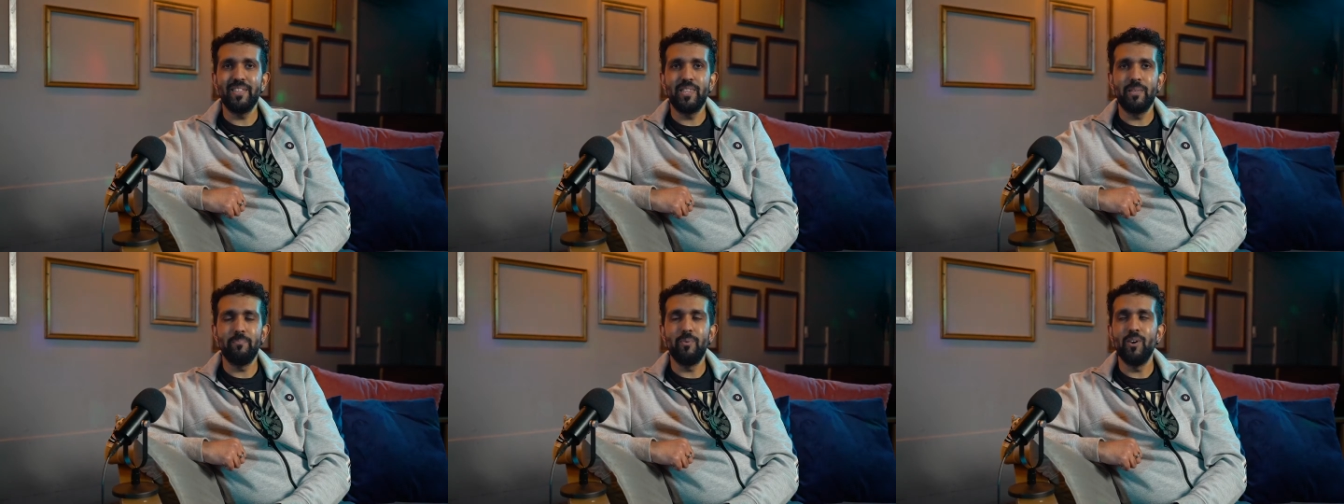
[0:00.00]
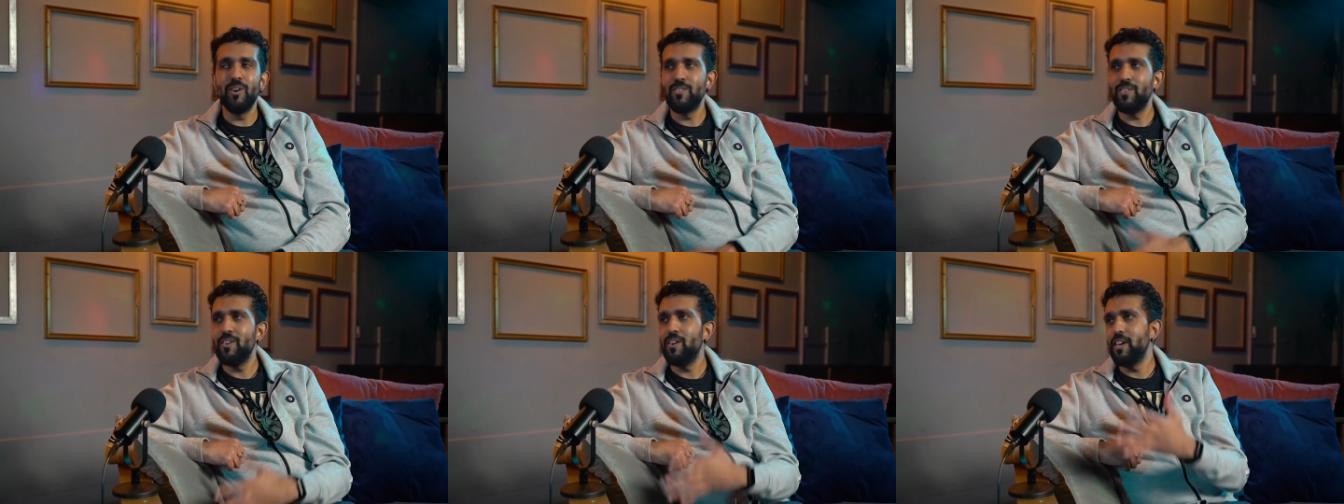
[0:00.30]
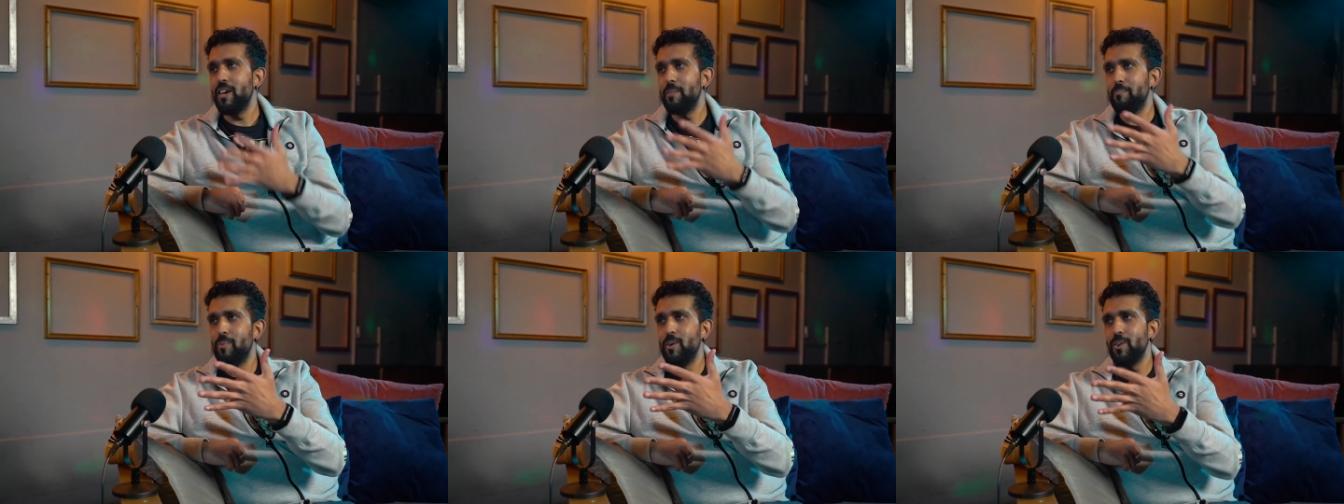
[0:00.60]
The pod, oh
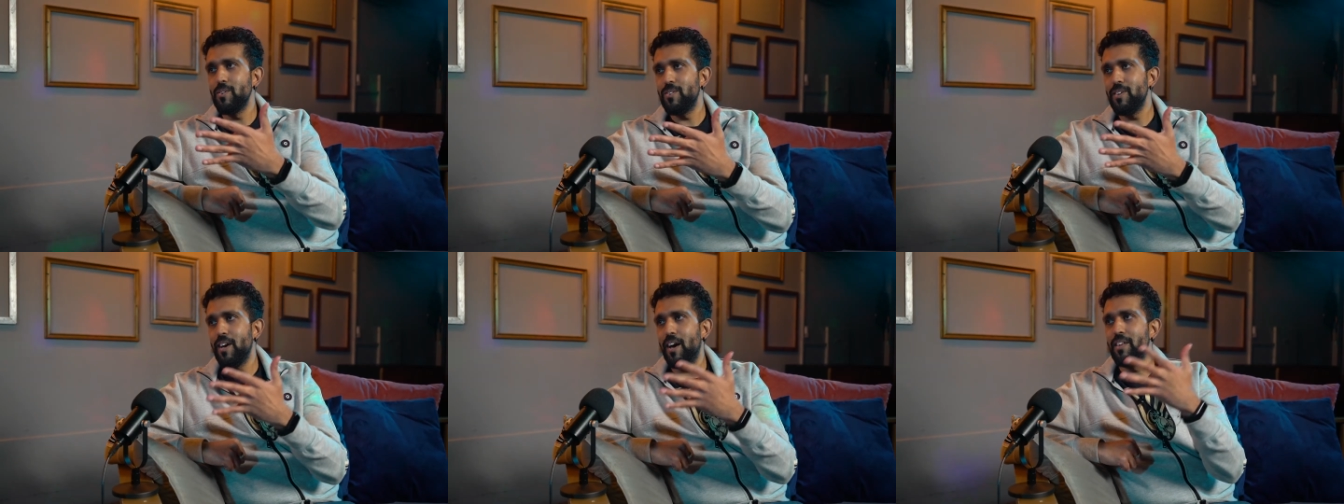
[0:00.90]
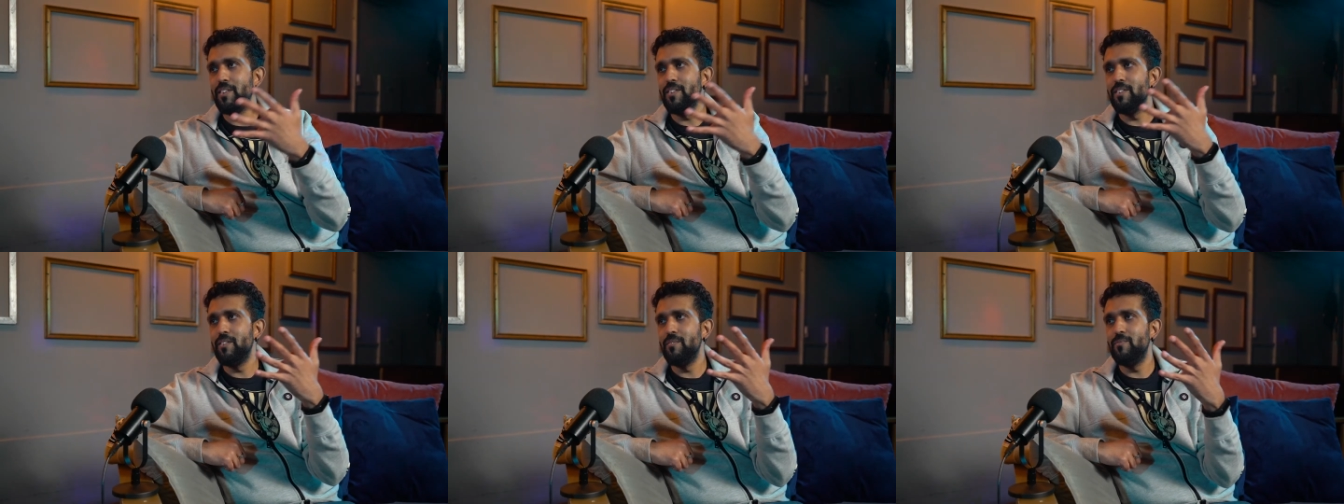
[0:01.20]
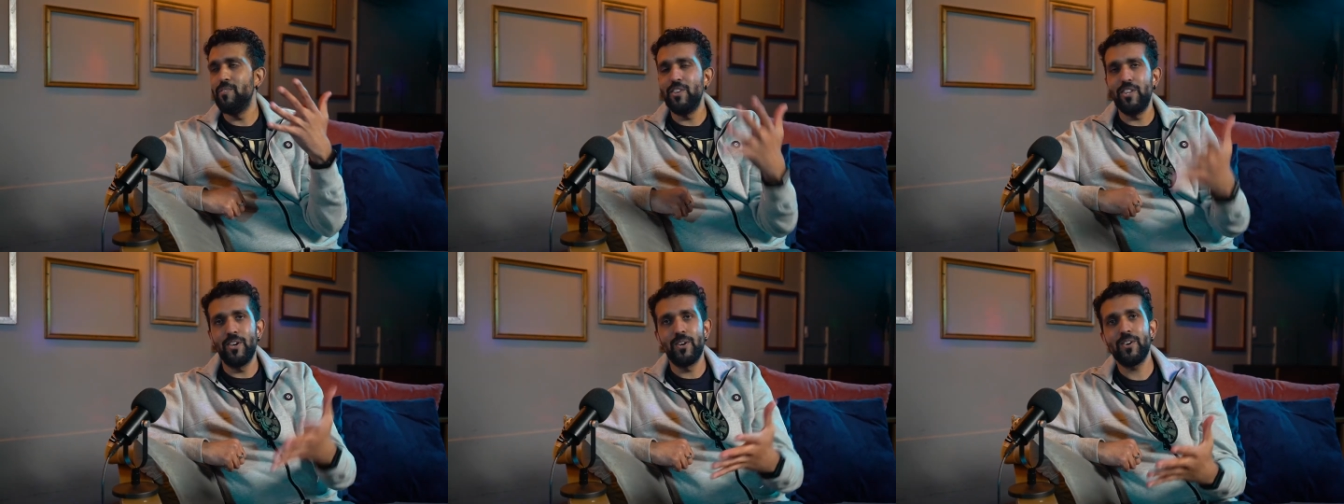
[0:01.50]
yeah, pod and
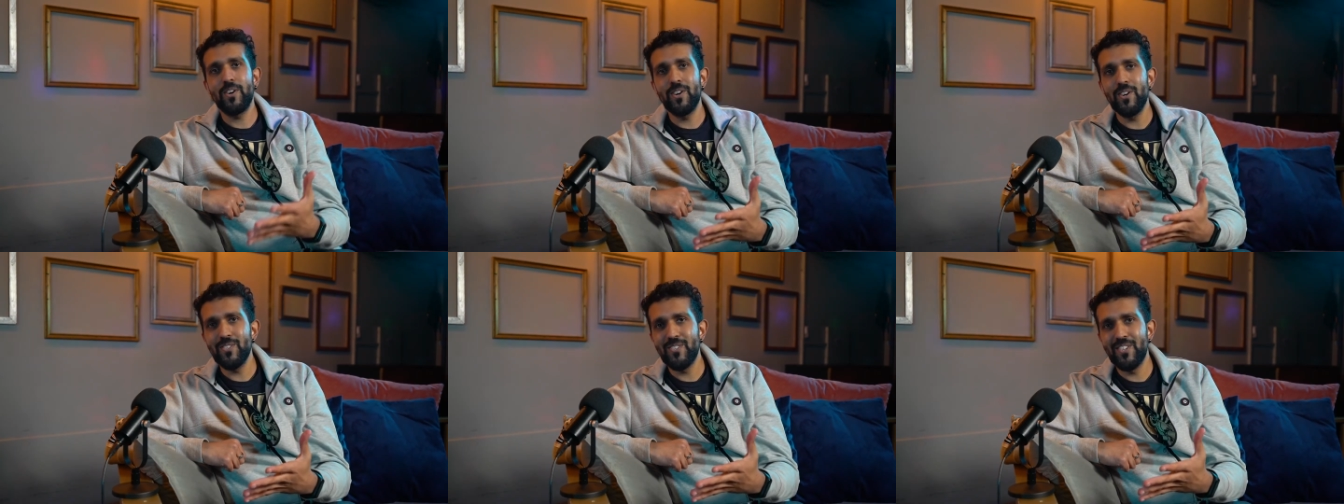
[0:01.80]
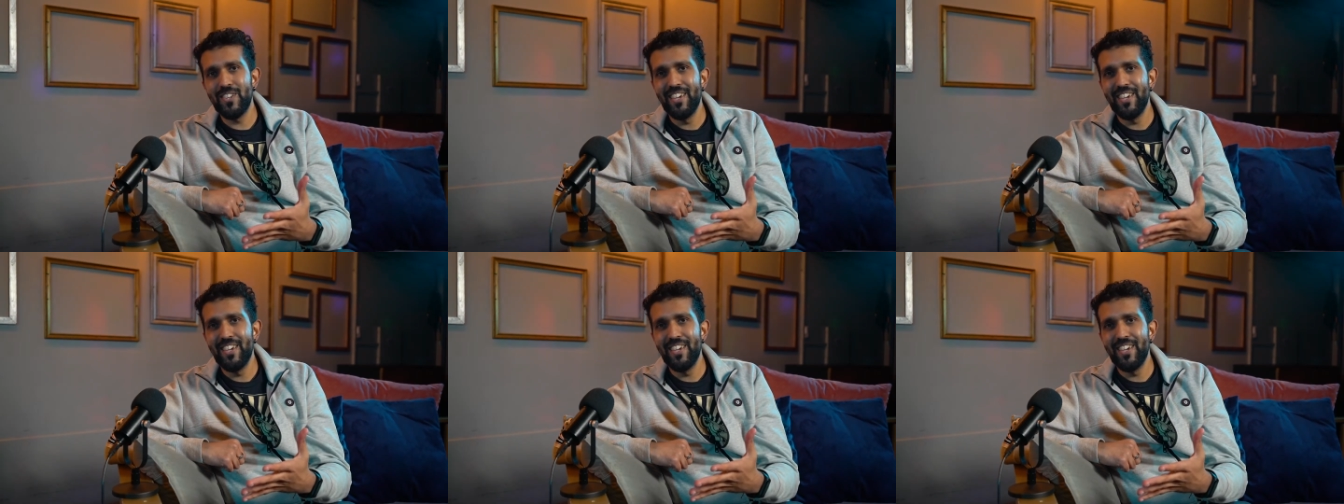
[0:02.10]
video cost.